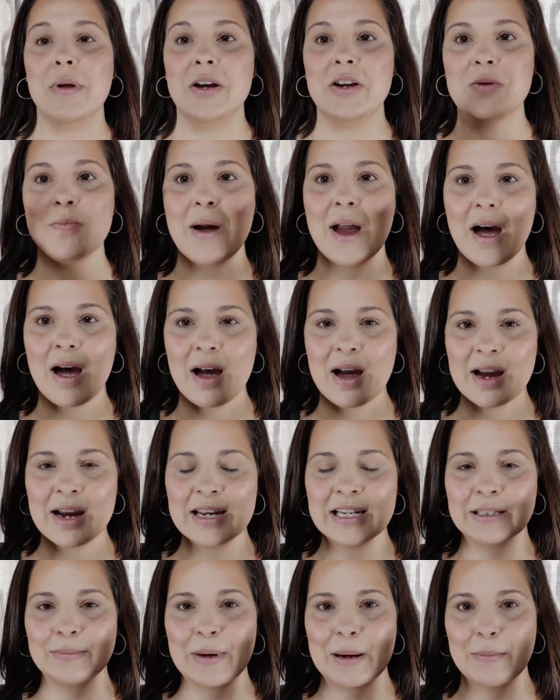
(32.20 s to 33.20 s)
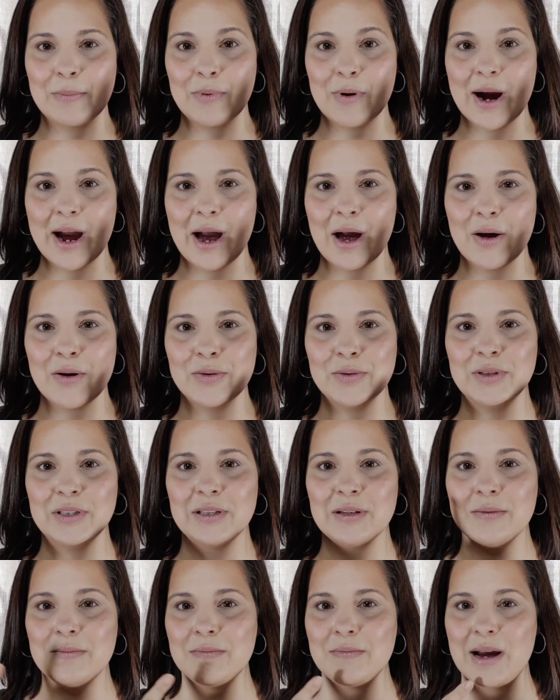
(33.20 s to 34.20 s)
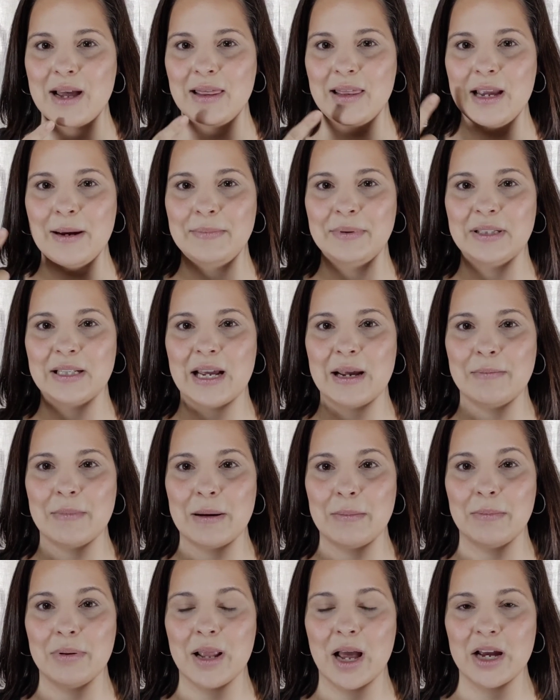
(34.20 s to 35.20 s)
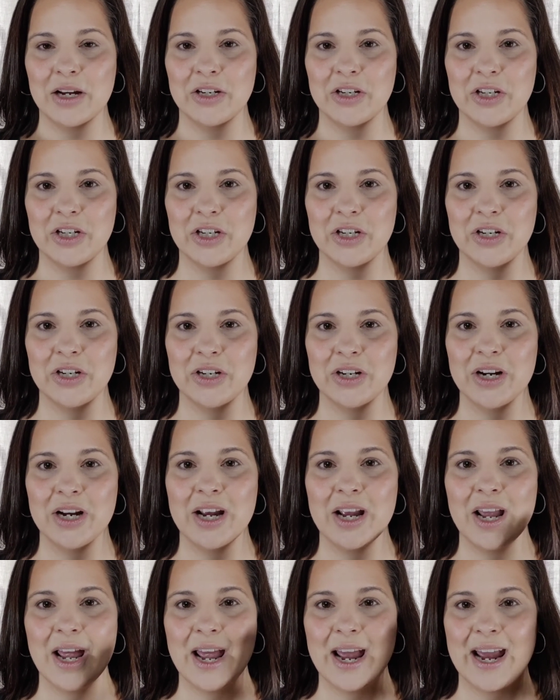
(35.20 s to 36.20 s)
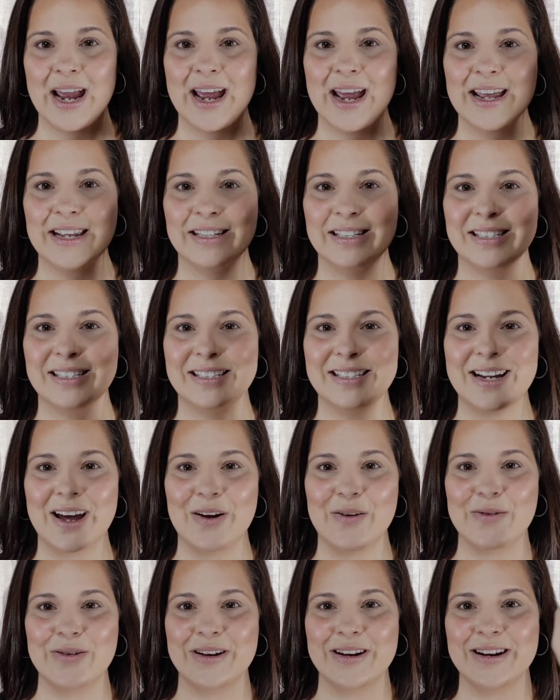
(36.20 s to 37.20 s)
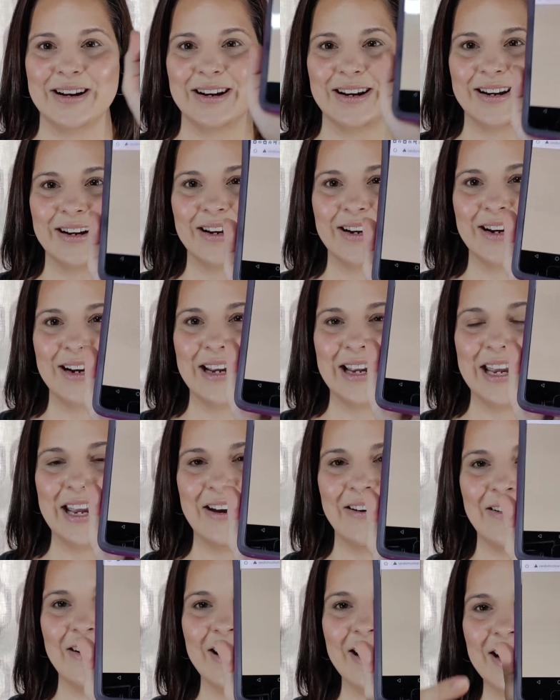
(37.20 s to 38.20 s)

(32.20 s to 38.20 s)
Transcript: going to do my eyes, my brows, my lips, and my blush. So, here it